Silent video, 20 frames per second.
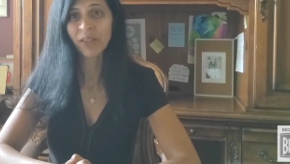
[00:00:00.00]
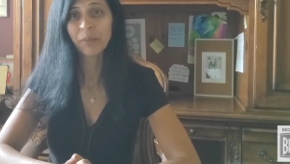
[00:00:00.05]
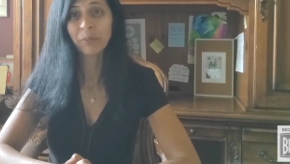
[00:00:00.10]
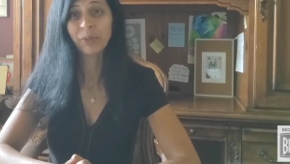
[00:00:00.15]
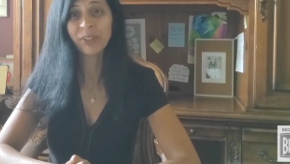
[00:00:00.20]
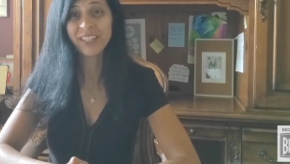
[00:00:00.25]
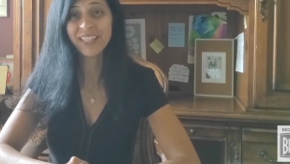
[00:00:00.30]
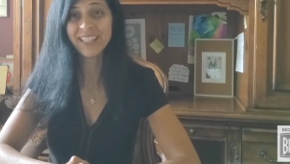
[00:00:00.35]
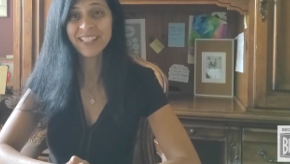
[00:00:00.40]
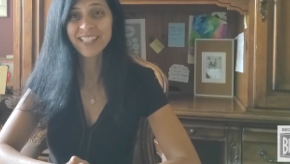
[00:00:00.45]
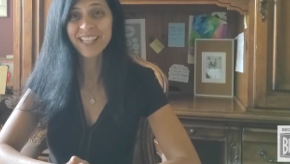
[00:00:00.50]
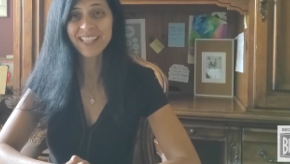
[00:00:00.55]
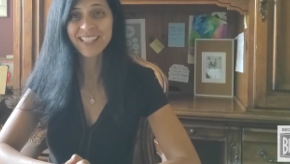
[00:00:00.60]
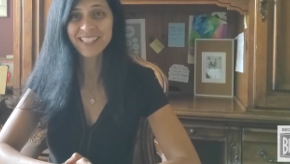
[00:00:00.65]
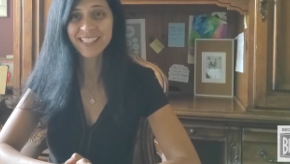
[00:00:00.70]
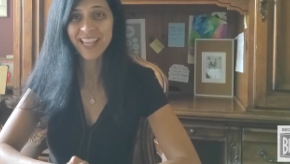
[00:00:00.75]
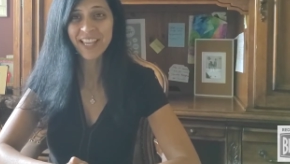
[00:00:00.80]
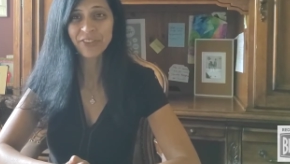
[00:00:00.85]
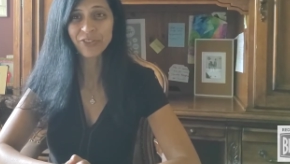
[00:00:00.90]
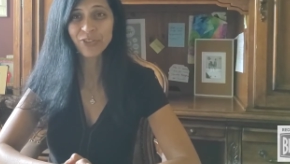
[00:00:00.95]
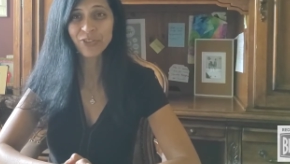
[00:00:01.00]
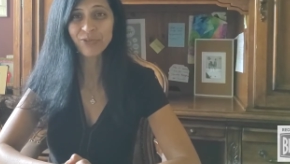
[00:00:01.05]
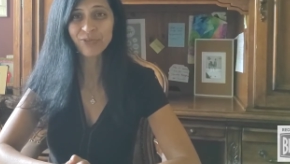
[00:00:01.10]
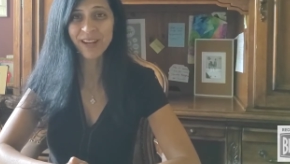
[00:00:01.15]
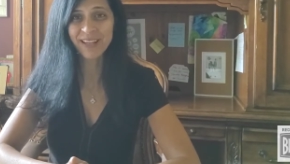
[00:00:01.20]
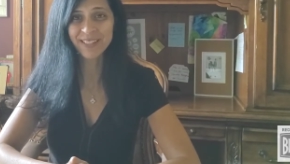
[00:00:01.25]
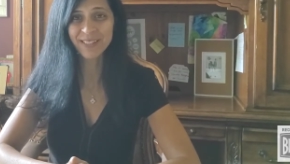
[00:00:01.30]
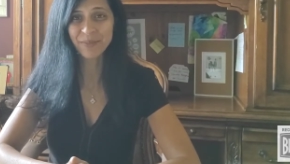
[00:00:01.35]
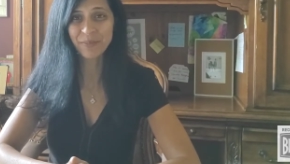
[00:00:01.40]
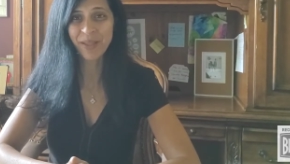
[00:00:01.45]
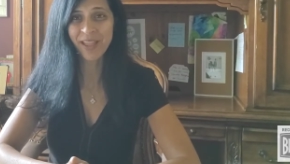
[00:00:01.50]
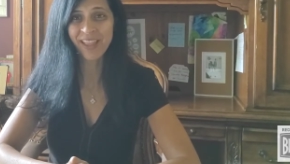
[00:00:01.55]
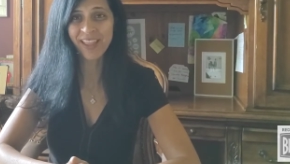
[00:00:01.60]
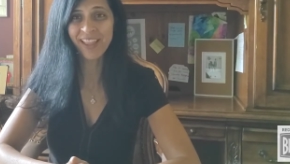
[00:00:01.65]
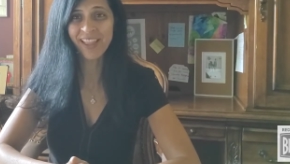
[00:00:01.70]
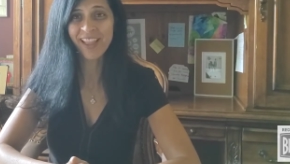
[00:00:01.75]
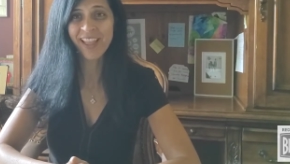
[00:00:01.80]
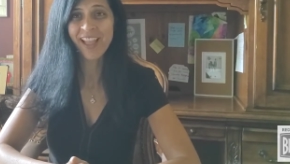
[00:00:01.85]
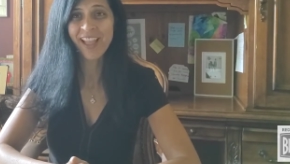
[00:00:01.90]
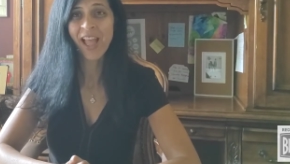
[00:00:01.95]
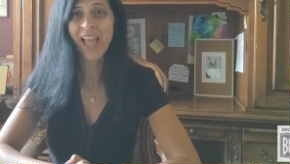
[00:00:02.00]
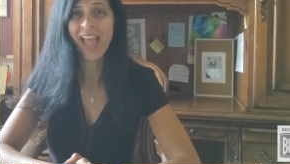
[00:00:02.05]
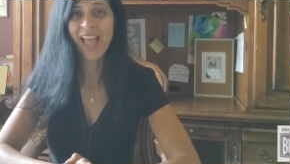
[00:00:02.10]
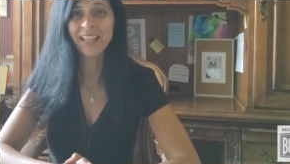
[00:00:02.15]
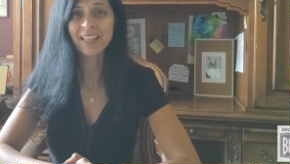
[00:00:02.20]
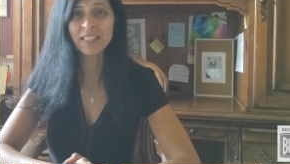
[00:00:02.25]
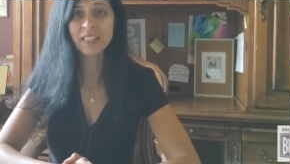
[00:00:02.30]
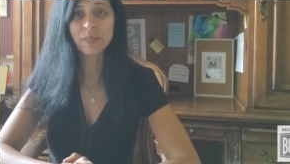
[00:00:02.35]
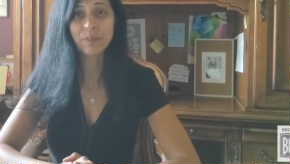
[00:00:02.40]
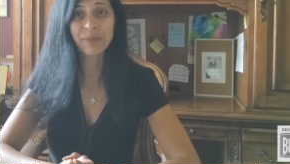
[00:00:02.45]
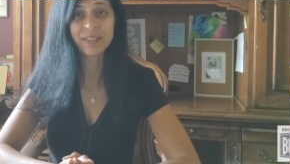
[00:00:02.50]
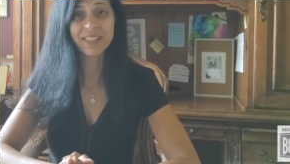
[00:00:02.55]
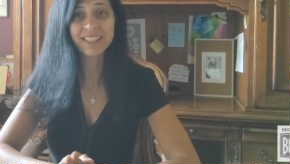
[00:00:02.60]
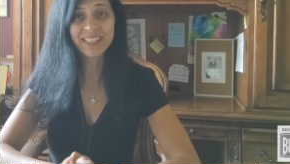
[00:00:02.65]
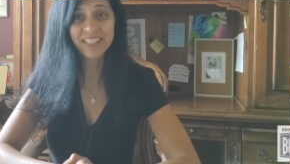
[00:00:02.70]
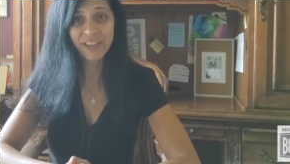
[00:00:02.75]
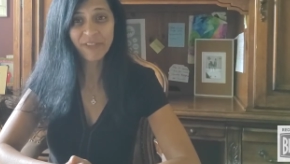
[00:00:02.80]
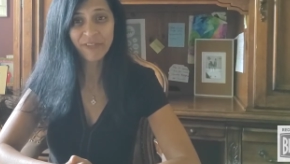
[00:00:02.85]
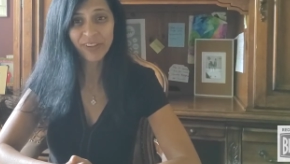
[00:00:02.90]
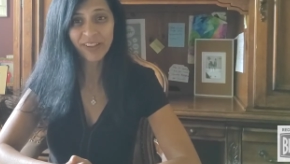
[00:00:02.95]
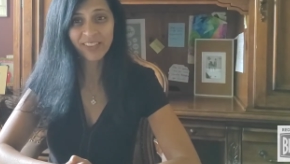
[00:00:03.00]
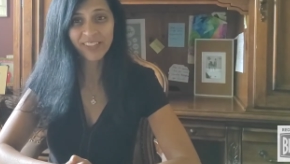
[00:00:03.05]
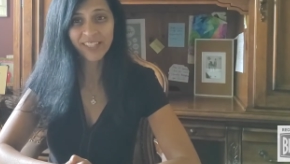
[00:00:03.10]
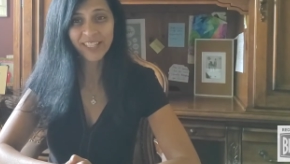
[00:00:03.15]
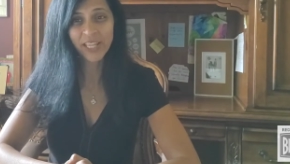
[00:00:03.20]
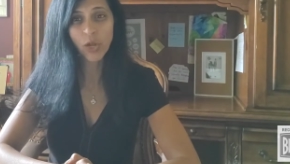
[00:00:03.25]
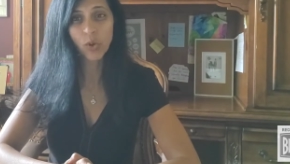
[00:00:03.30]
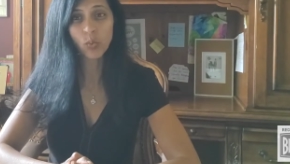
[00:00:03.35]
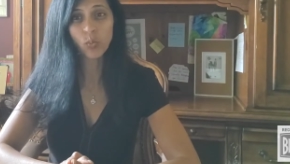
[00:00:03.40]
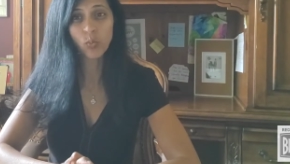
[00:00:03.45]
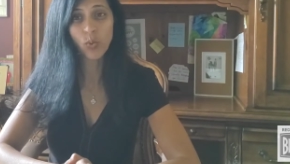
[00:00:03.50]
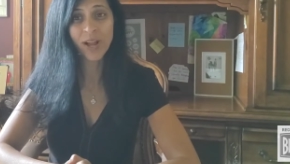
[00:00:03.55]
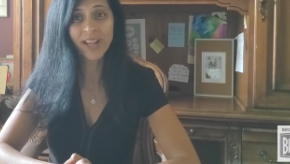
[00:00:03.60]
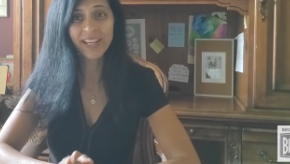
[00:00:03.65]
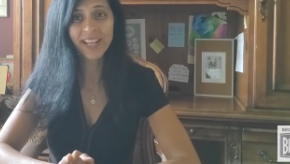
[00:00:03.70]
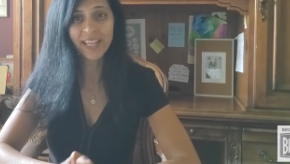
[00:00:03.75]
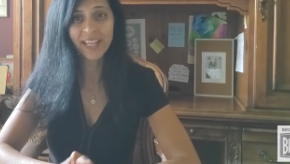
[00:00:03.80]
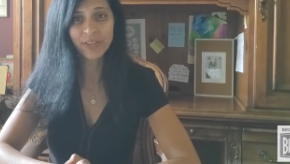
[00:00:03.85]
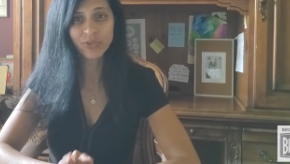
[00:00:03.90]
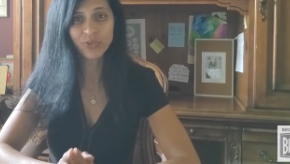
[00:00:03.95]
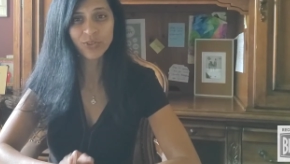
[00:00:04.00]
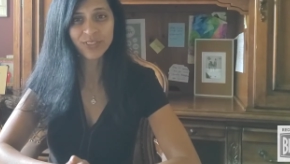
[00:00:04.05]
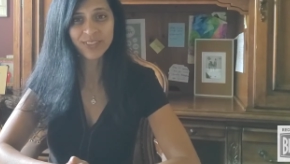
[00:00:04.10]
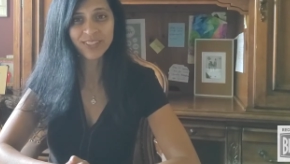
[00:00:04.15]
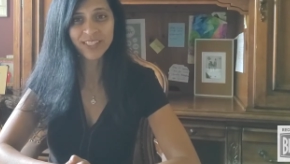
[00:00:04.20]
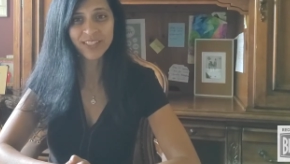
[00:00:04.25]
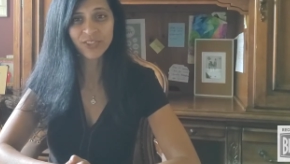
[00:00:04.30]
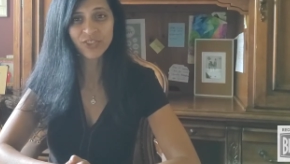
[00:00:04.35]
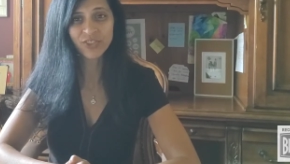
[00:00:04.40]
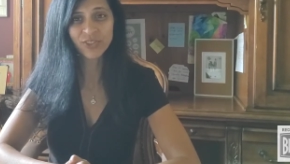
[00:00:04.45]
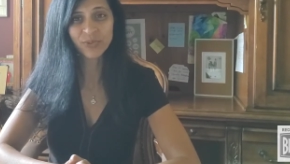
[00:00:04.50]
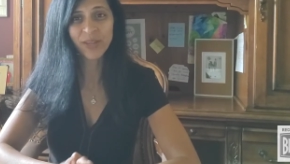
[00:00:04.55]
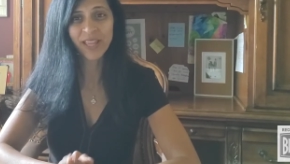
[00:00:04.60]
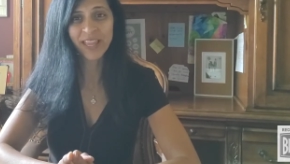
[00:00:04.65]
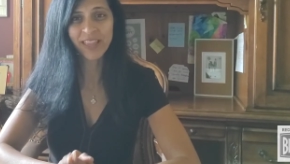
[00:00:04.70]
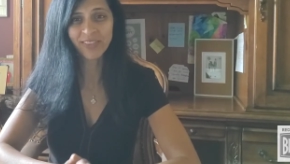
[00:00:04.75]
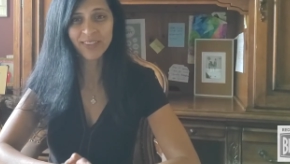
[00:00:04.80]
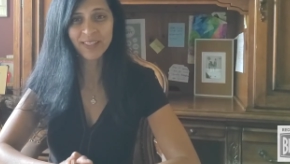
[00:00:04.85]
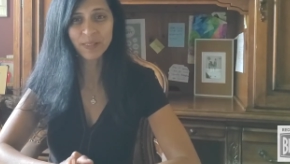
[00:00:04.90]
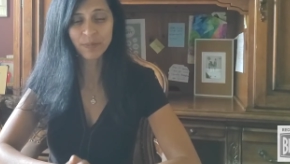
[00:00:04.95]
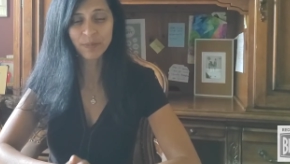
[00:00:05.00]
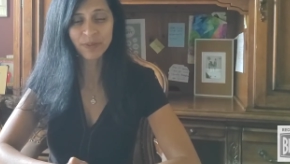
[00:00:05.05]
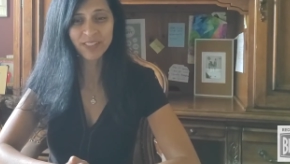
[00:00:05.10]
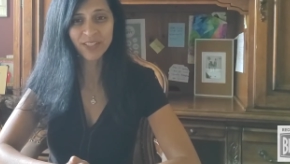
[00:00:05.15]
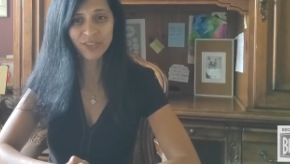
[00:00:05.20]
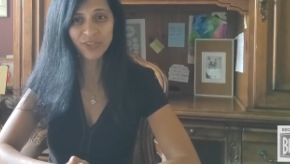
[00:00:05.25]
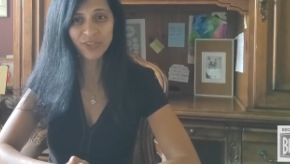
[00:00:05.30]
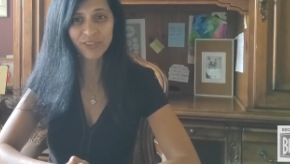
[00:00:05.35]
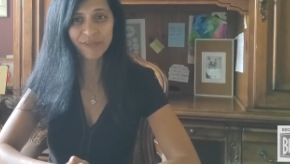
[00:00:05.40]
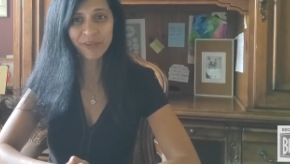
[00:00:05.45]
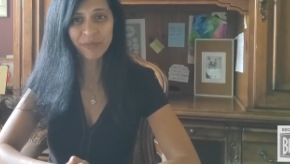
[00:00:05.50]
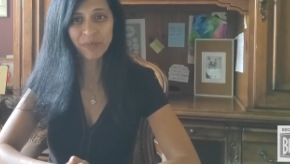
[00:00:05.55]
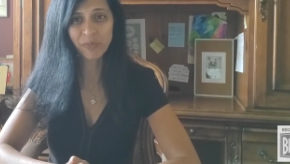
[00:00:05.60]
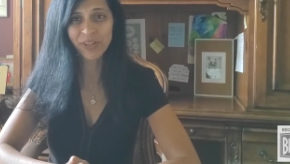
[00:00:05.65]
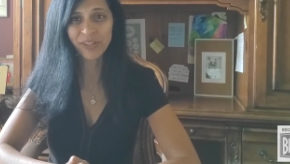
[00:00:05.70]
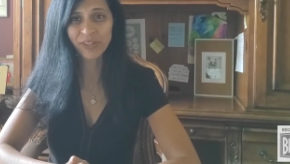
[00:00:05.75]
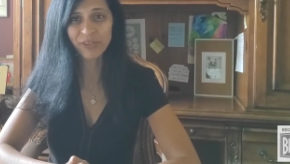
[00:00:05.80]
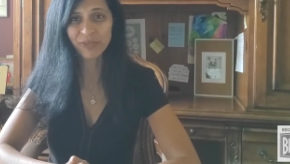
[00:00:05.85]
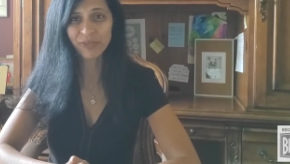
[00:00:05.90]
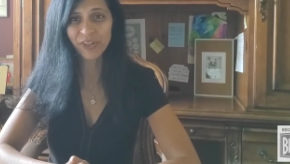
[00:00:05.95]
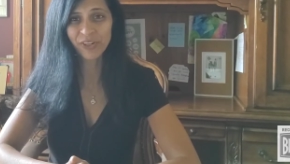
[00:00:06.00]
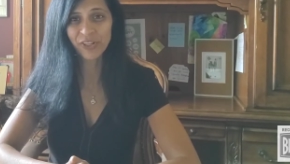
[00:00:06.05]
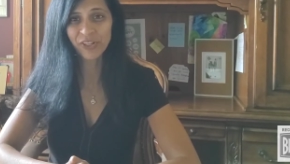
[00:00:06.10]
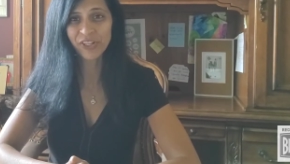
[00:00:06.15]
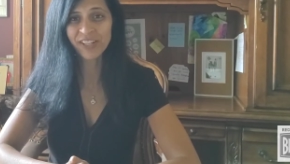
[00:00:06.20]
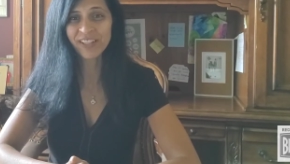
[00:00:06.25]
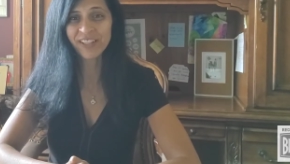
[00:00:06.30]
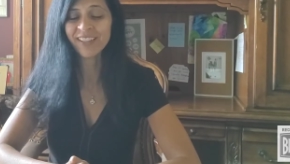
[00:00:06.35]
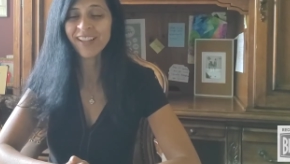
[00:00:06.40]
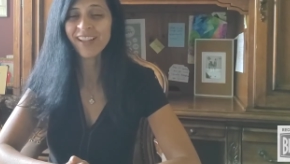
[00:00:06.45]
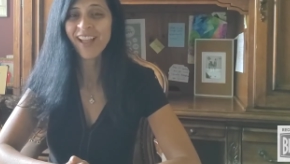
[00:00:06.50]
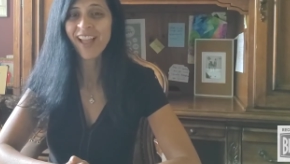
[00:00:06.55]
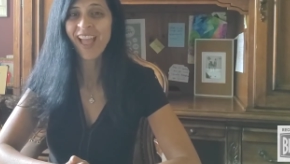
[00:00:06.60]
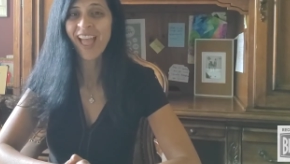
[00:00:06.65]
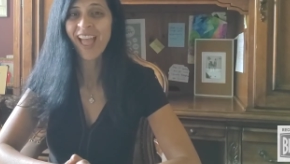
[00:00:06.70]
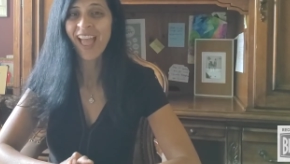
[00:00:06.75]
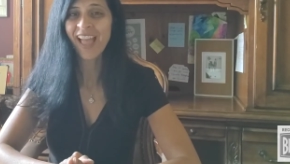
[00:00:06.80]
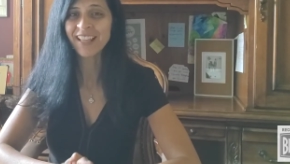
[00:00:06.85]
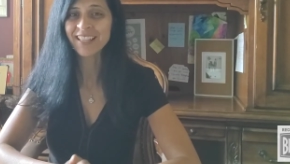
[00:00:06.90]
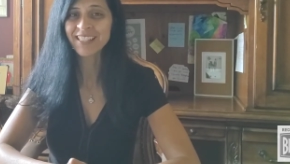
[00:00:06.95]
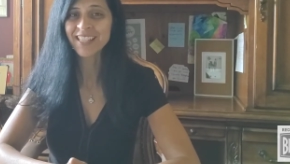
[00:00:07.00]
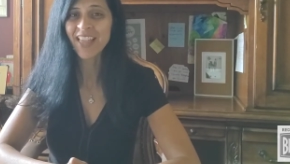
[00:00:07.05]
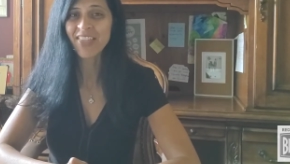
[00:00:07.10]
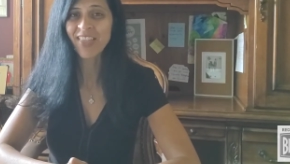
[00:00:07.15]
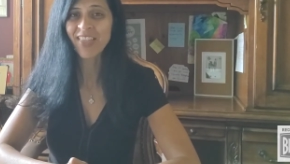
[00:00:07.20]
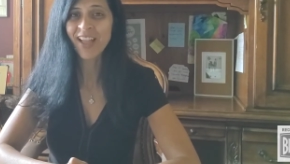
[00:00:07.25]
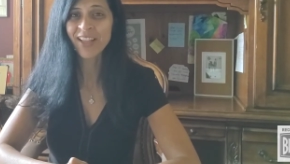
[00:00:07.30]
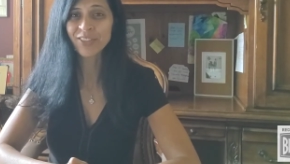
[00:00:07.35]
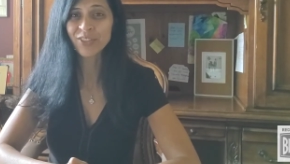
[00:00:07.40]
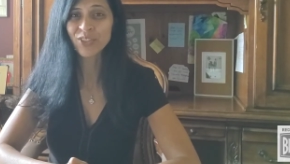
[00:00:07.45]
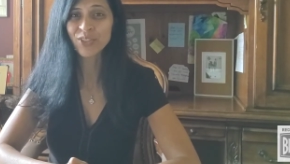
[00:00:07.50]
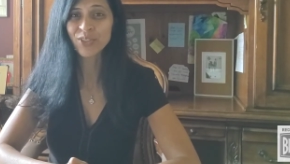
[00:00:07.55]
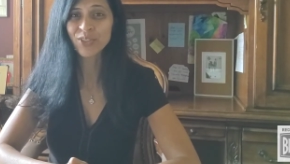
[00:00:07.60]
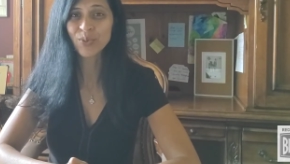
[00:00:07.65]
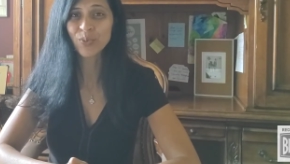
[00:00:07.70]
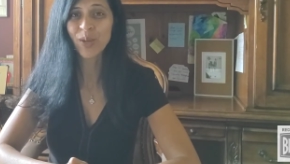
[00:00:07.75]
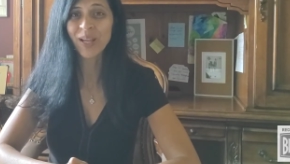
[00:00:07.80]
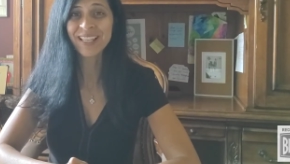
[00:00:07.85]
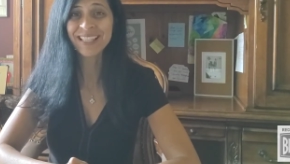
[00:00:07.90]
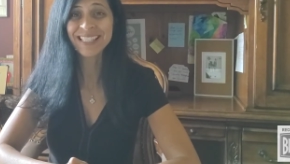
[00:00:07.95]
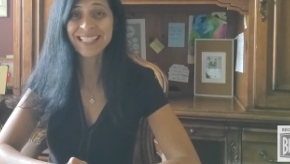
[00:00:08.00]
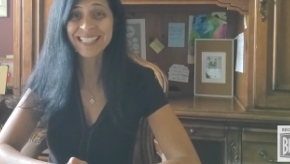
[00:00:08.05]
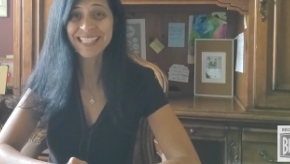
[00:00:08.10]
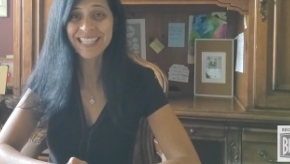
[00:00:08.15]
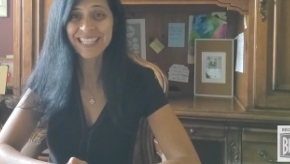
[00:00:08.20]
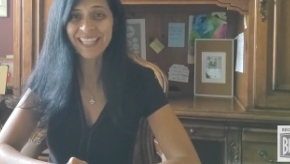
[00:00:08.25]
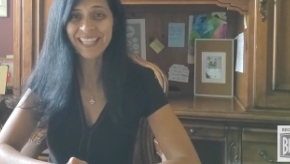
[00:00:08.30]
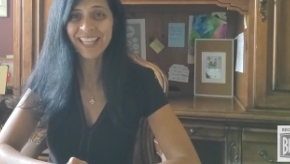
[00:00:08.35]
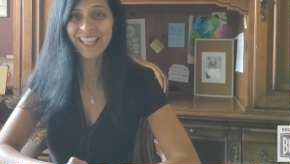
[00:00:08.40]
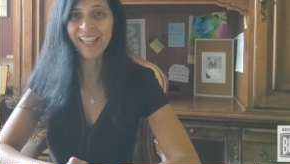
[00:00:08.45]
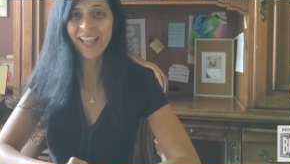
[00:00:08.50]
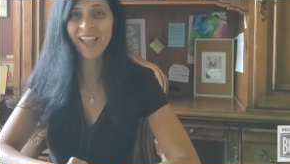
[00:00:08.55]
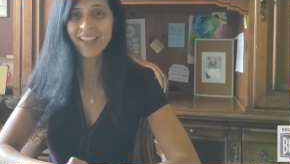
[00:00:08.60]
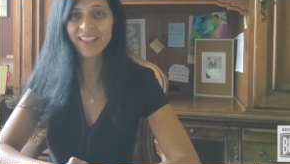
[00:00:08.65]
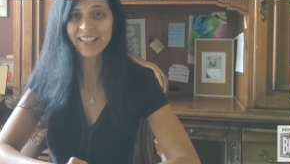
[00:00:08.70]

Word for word: Please send your resume and specifically what interested you in this position from what you've heard, and send that to seeking